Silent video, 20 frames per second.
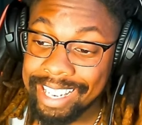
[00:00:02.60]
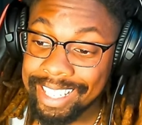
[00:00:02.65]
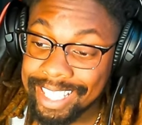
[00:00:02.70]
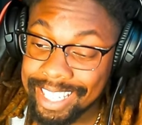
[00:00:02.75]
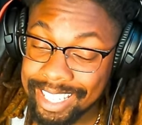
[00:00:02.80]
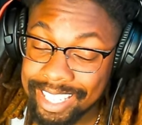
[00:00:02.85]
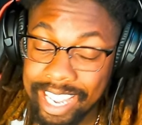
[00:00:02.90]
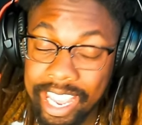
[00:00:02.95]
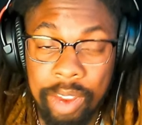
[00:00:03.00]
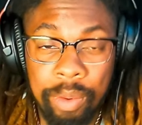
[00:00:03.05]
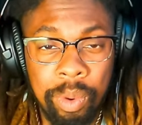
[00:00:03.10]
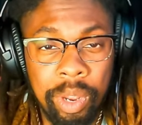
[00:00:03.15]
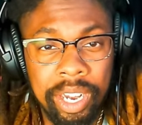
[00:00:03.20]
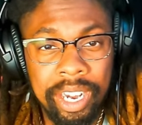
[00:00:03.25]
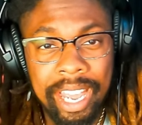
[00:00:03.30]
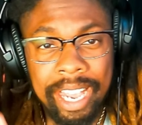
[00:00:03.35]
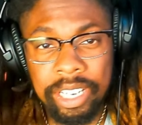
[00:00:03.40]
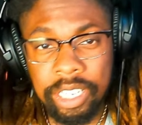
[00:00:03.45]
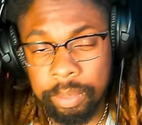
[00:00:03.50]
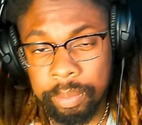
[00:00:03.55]
today we're going
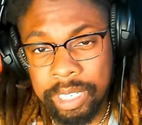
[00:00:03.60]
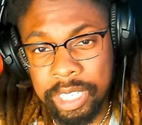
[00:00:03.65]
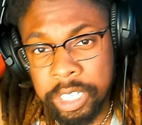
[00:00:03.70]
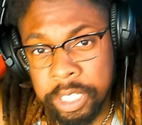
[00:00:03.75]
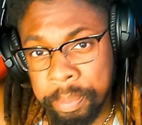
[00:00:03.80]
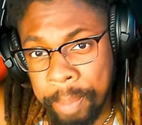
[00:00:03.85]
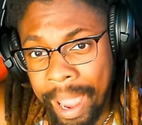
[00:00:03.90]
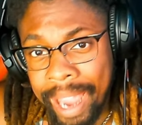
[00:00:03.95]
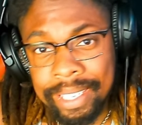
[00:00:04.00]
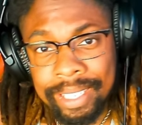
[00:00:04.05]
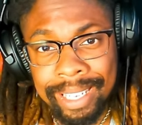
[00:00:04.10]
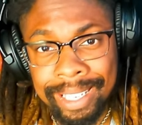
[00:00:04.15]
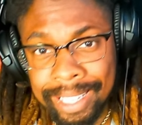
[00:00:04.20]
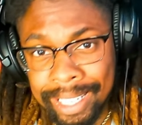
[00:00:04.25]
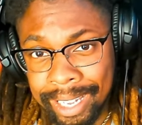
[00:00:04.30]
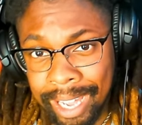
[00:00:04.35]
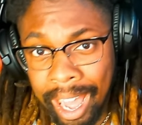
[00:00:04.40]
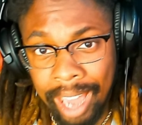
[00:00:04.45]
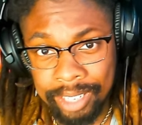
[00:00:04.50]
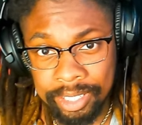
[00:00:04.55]
to actually be spicing the
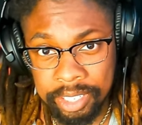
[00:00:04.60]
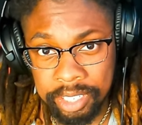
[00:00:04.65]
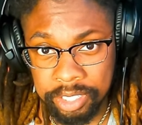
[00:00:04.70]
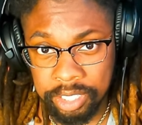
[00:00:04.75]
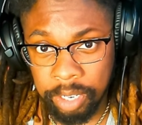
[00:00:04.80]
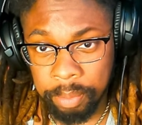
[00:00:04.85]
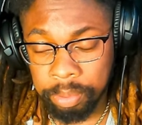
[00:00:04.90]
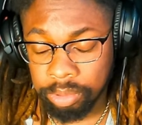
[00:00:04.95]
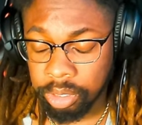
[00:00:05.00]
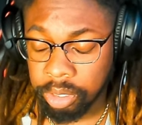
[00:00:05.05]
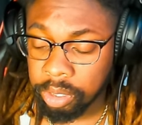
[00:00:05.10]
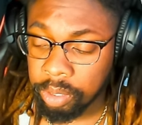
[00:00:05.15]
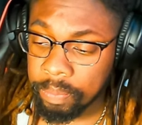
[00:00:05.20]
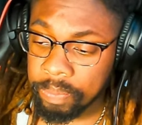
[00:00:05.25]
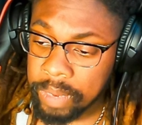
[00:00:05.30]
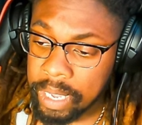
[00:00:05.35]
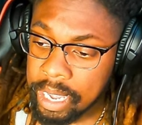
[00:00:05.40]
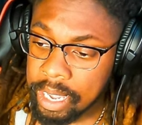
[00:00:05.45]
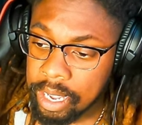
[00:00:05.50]
content up a little.